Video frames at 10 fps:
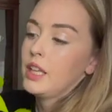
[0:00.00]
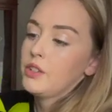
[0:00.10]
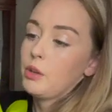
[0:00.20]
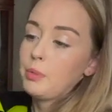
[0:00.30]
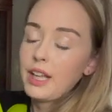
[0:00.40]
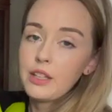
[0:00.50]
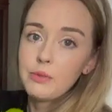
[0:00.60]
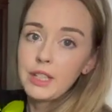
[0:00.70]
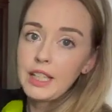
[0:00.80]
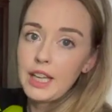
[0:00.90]
So plants
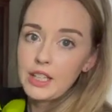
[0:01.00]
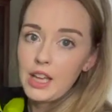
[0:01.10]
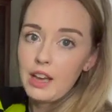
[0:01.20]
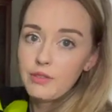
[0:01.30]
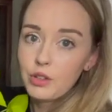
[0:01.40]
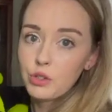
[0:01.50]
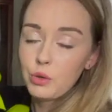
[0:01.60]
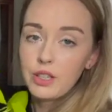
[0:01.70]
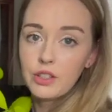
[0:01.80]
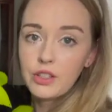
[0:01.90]
really like to have their
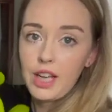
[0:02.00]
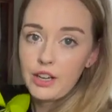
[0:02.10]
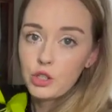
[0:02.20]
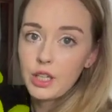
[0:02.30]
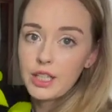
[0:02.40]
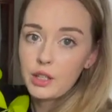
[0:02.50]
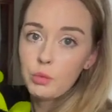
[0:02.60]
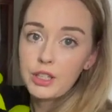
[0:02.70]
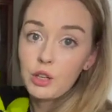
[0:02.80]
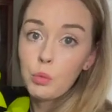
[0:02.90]
soil saturated
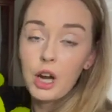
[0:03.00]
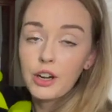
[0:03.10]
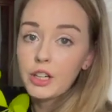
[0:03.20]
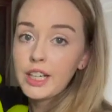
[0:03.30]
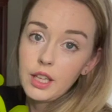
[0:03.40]
when you're watering.